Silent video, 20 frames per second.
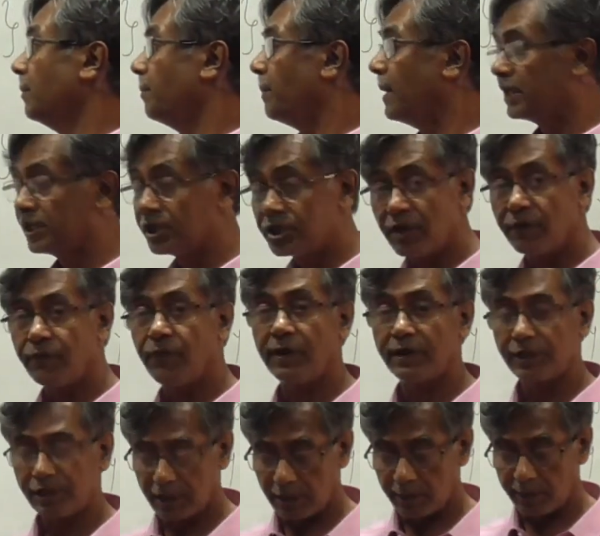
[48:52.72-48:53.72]
partition
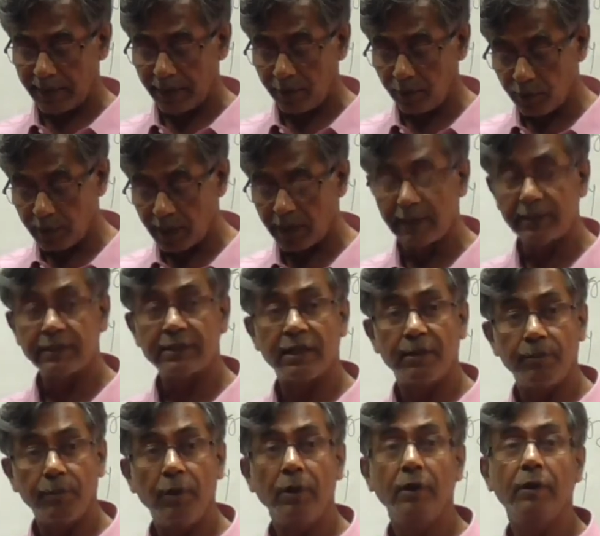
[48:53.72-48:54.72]
function of canonical
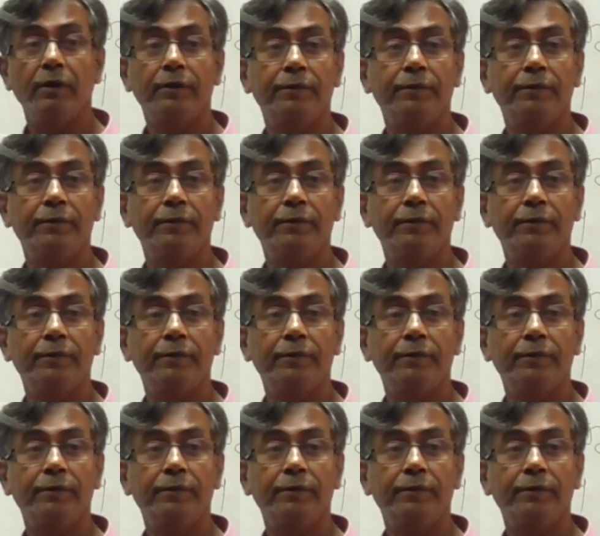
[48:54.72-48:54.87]
ensemble,